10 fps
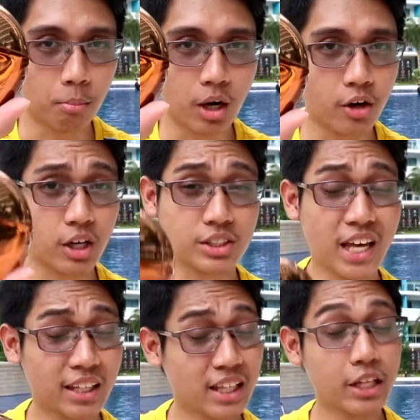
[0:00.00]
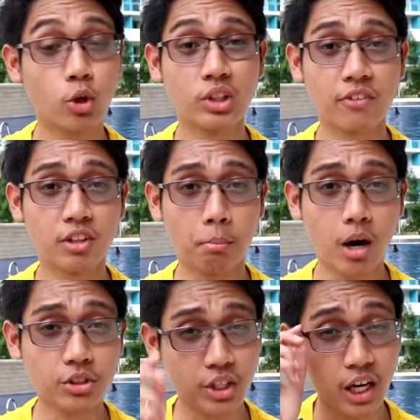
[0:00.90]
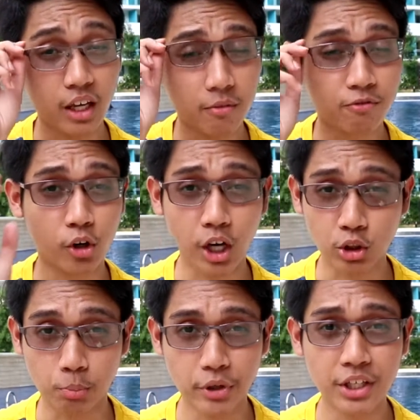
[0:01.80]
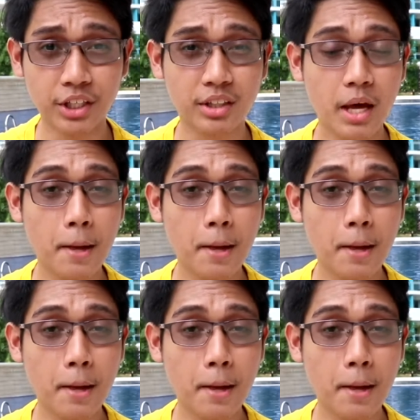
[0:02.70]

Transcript: Amara. Sadly, I don't have the box. I forgot to bring it.